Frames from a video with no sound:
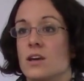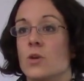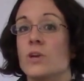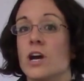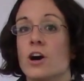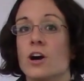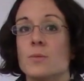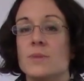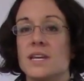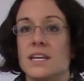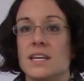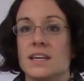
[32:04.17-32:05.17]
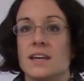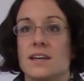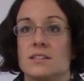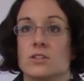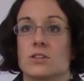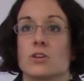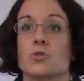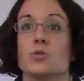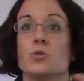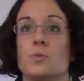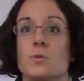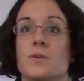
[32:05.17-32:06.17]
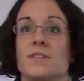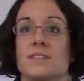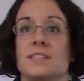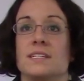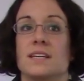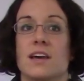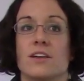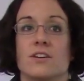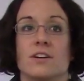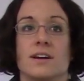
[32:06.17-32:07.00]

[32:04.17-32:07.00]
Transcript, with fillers: We are meeting as the group who put this together.